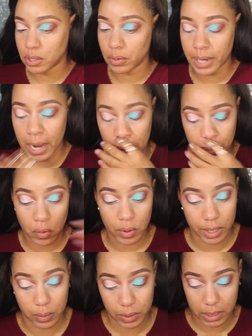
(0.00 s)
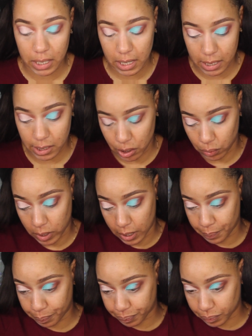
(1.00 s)
so now I'm going in with the
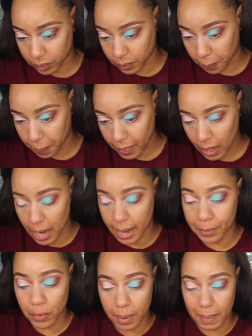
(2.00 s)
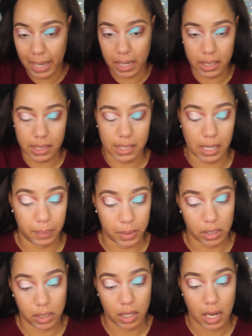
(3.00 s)
ES3, and I'm going back into
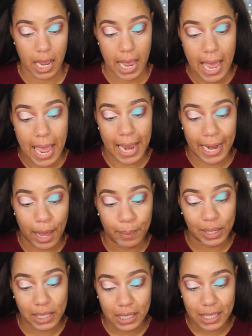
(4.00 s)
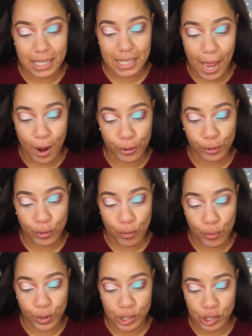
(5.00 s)
Stamina, and I'm gonna get this outer
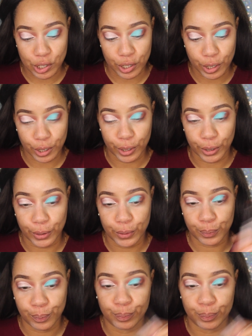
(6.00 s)
corner.